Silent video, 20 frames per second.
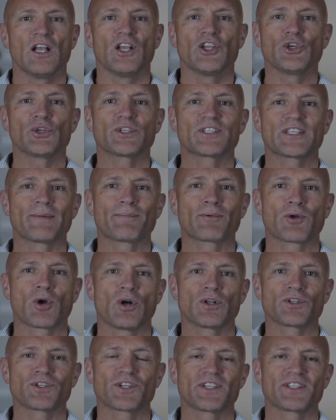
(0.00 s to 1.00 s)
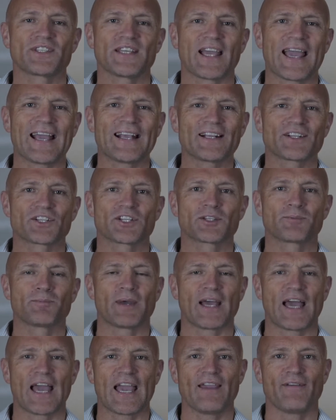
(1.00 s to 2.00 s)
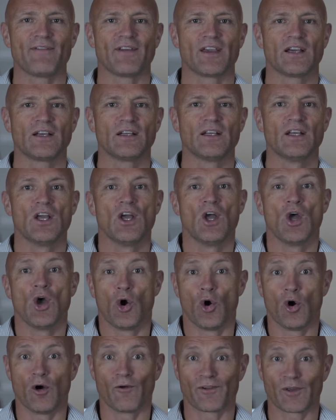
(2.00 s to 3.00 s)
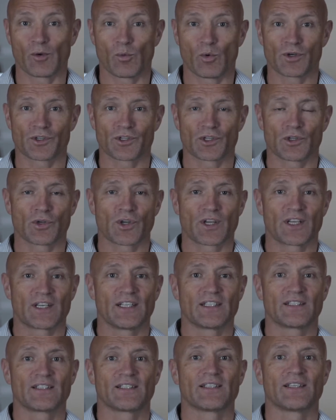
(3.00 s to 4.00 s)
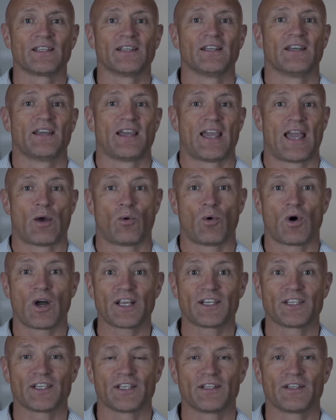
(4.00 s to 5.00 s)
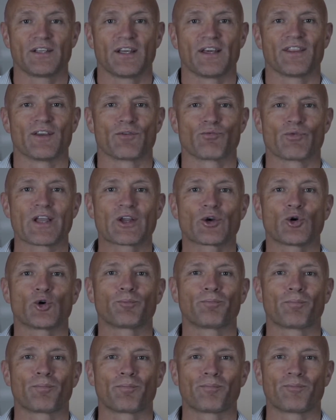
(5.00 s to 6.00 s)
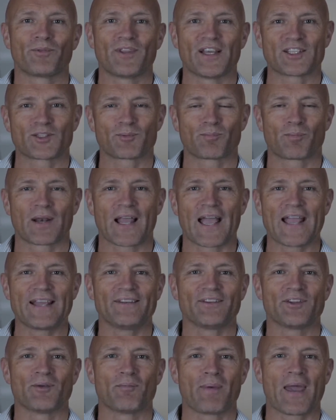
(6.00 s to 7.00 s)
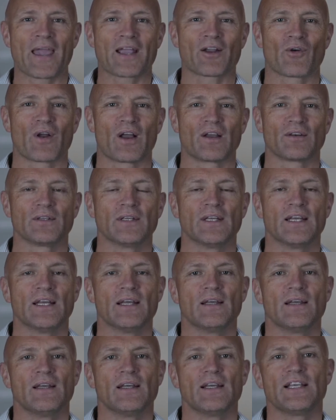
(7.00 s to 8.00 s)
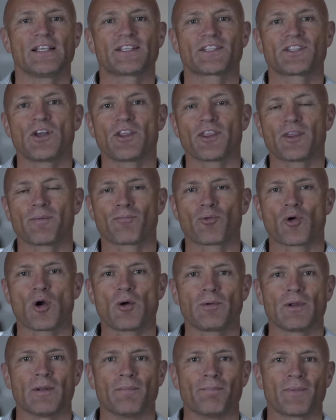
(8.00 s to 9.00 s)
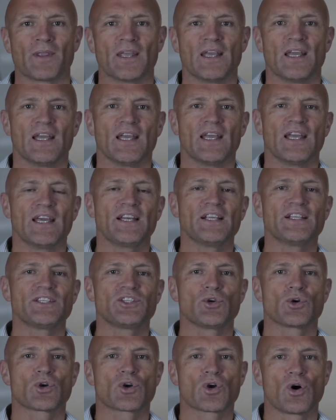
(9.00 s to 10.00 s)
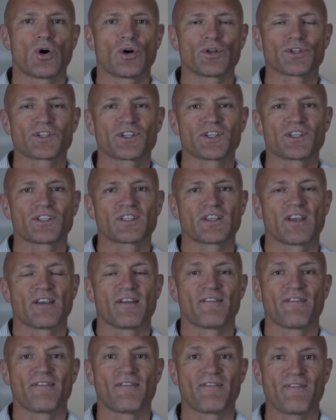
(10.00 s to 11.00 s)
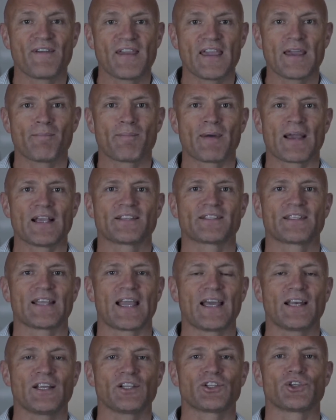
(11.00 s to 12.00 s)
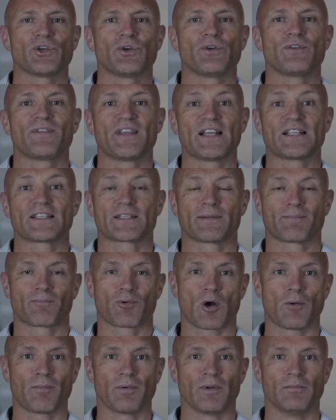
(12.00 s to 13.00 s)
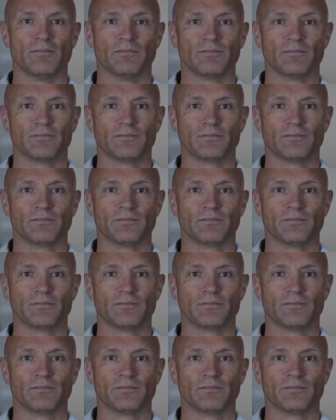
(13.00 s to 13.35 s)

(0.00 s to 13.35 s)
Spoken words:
Your subconscious anxious behavior, or if you want to look at it how I did, the record that's playing in the background, is not the problem. It is your conscious, fear-based attitude that's the problem.